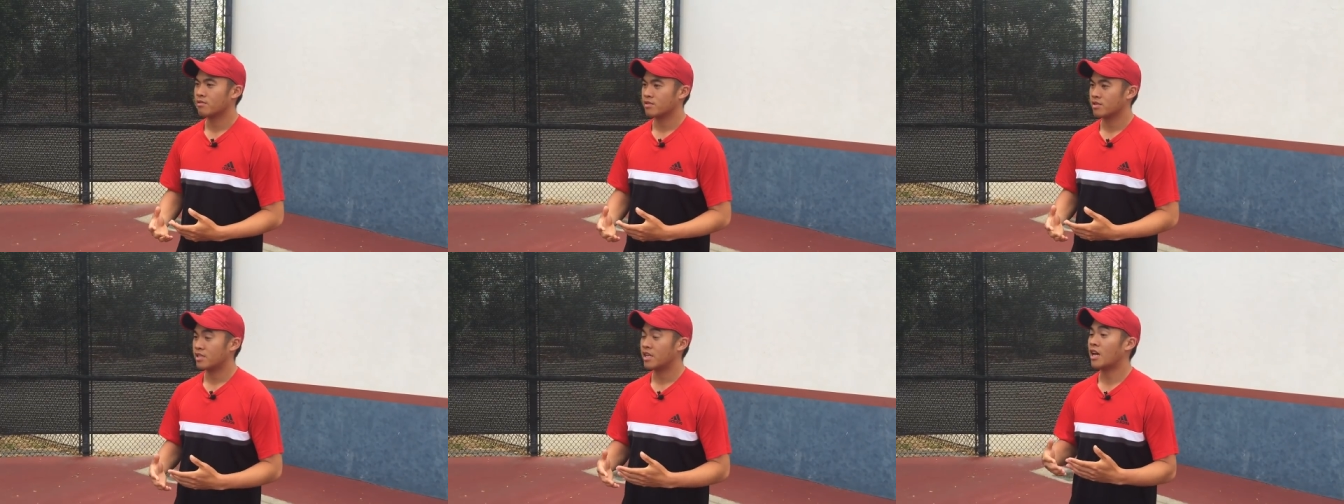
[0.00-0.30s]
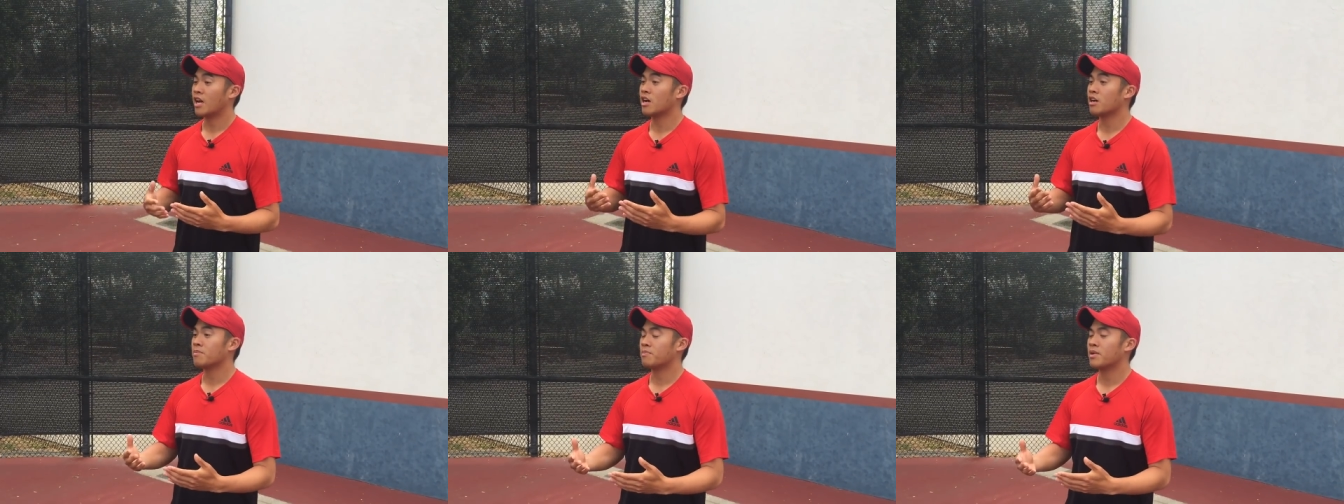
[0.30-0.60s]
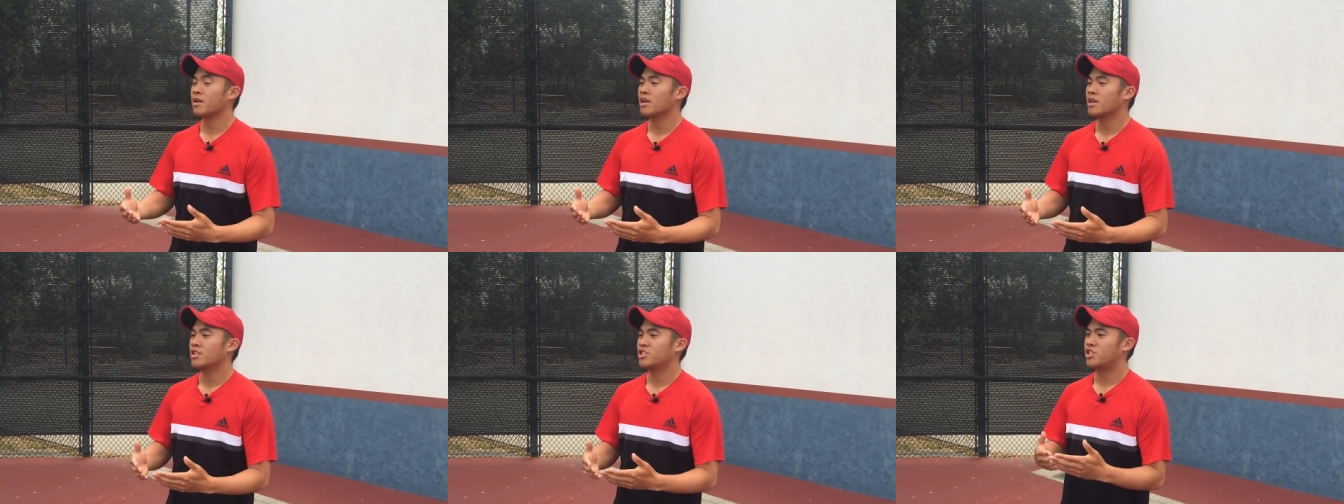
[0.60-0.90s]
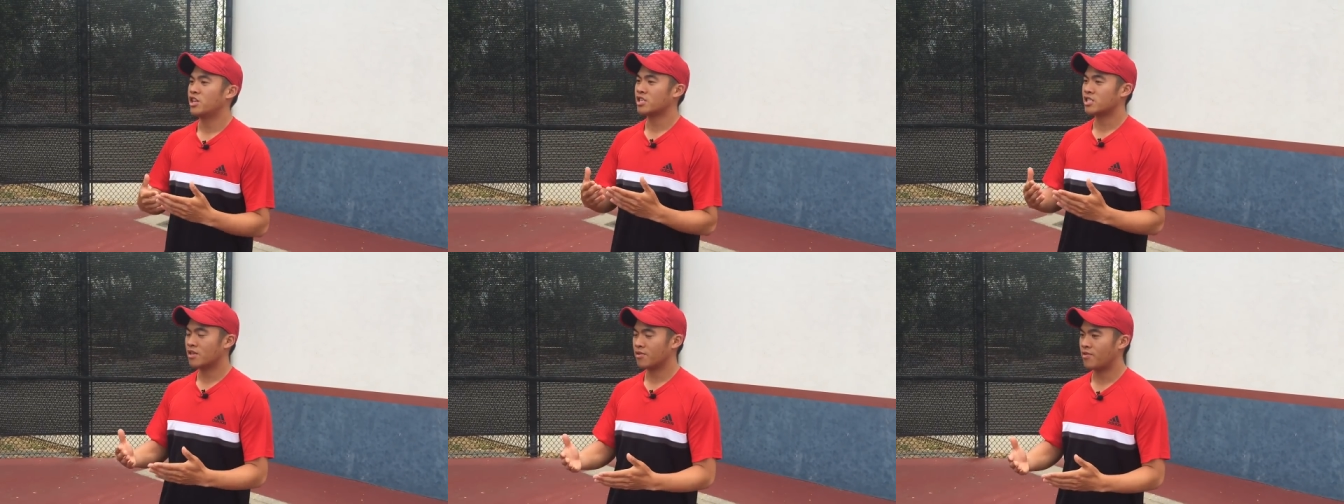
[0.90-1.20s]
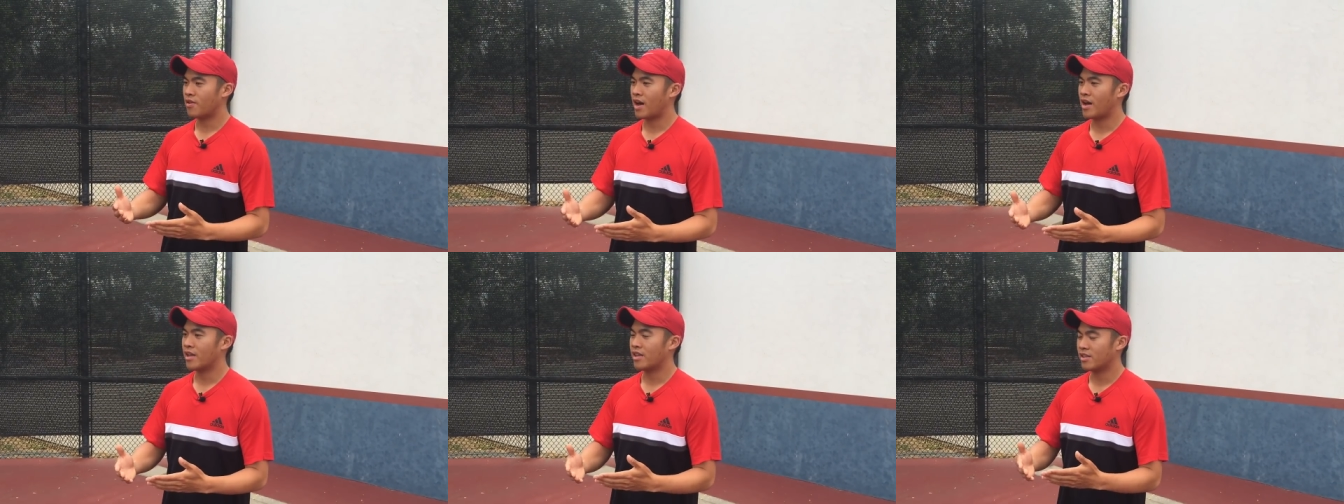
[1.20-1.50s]
to help
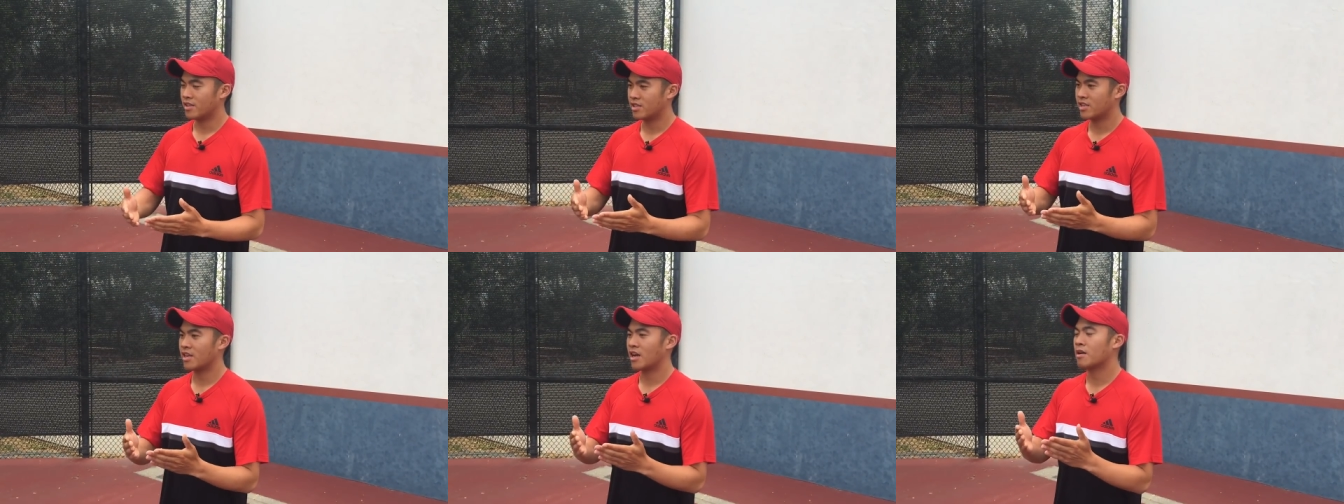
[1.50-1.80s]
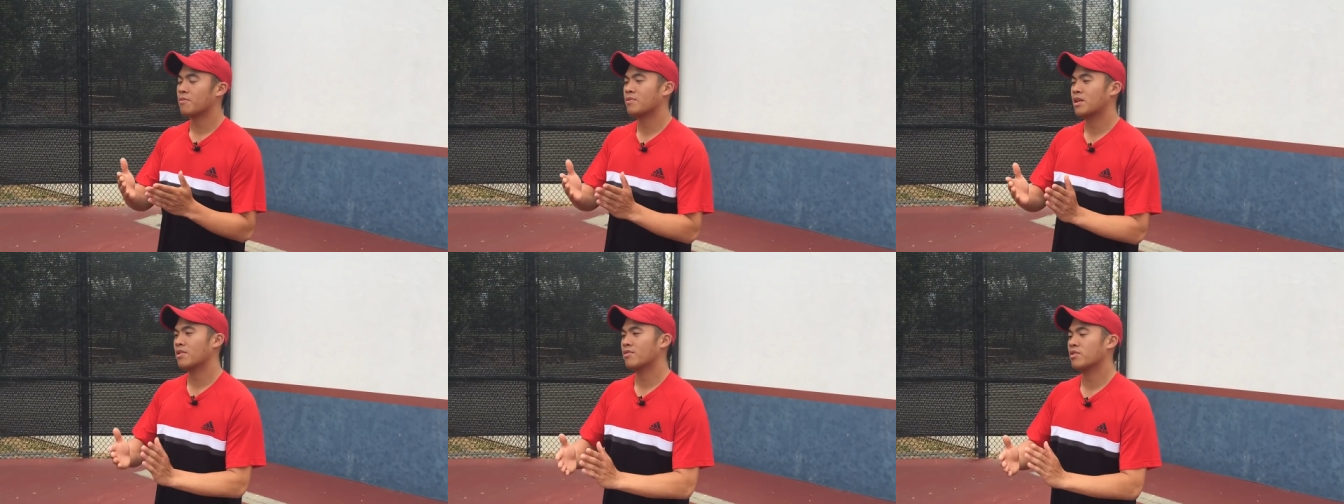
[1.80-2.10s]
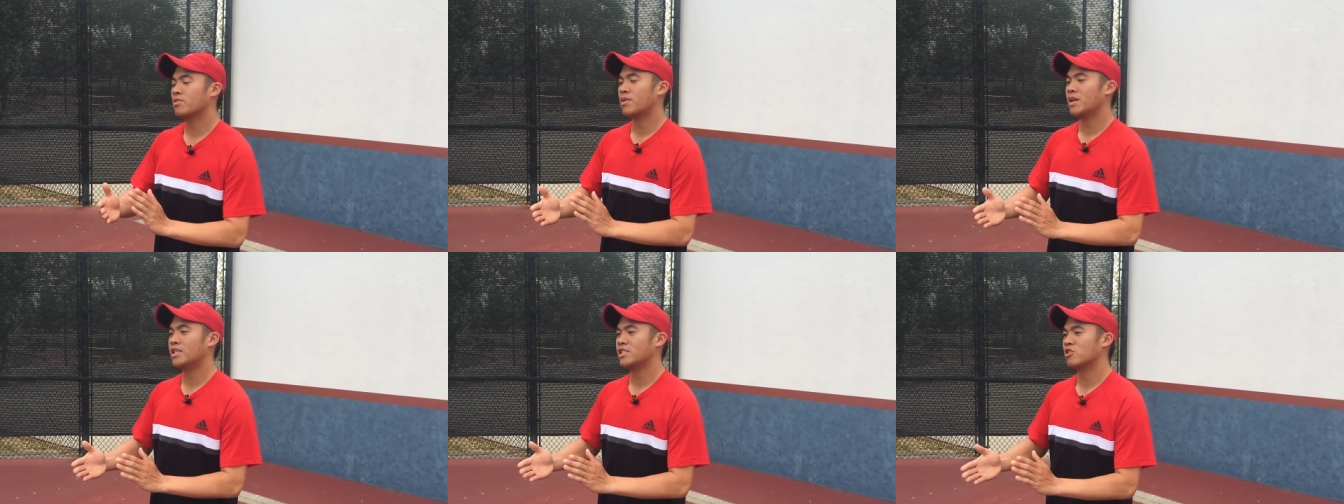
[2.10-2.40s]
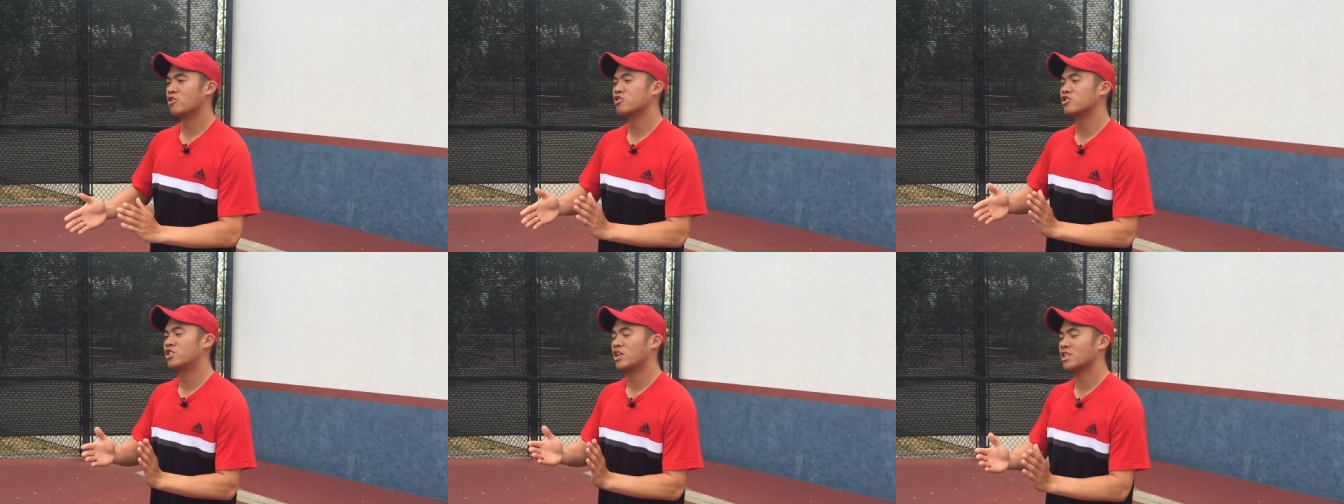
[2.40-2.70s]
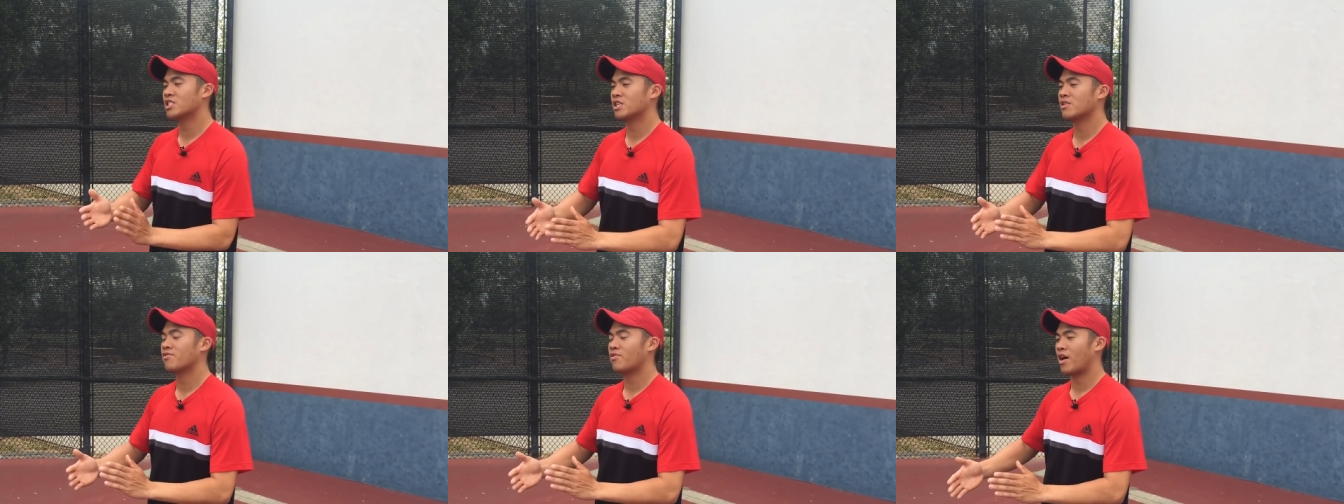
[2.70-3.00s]
justify, to help give a reason or
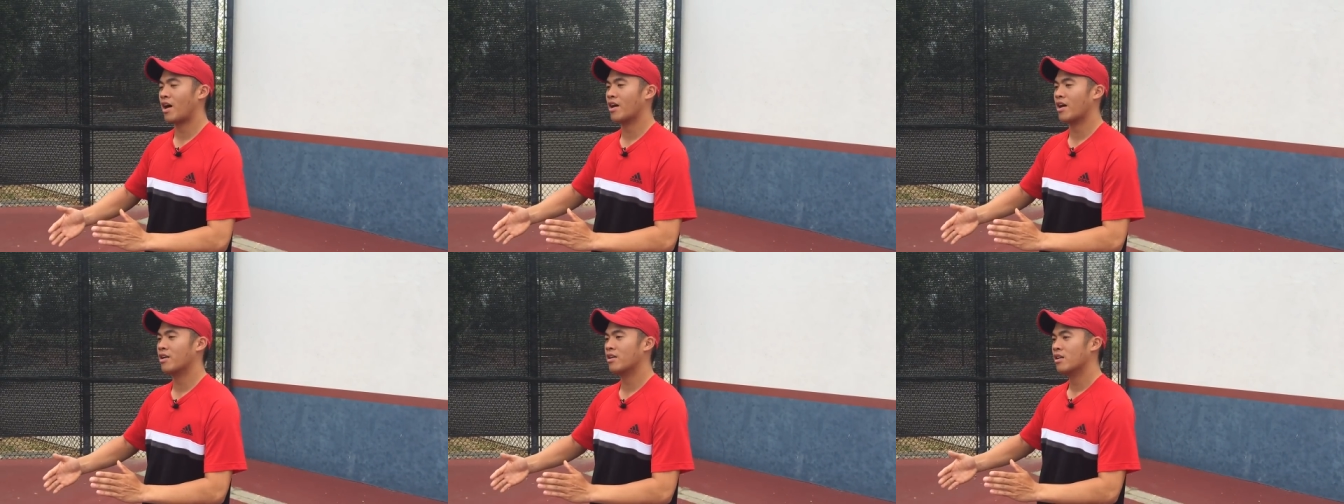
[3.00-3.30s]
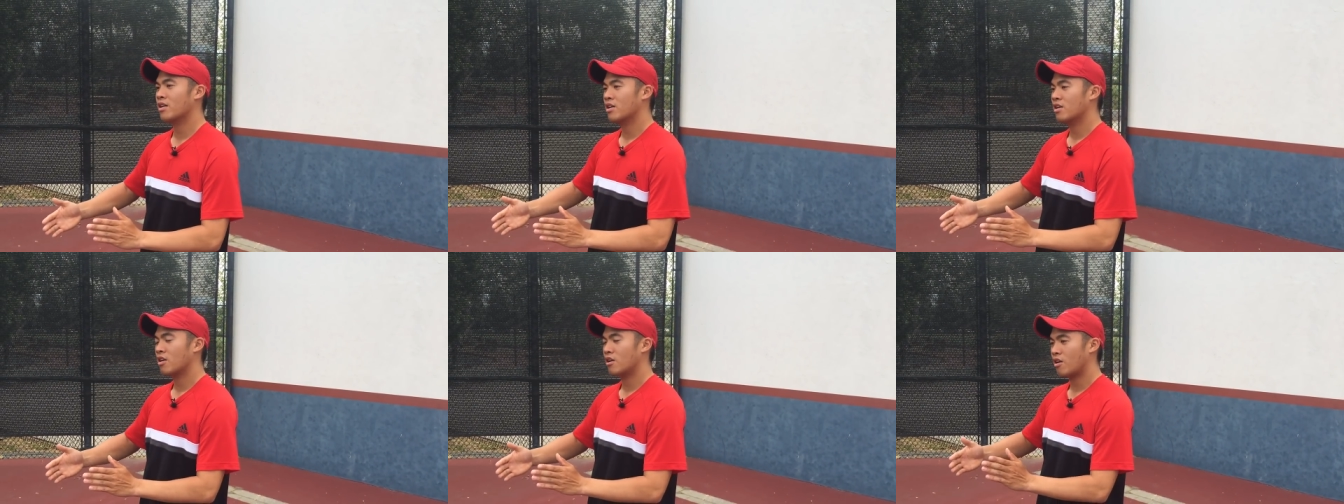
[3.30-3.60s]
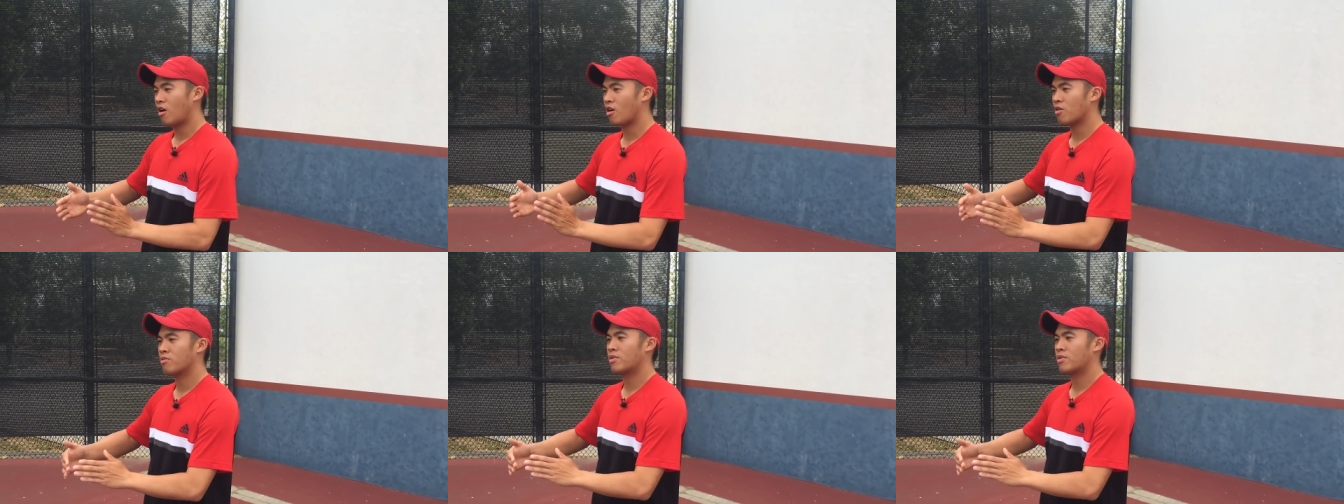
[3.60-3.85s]
justify our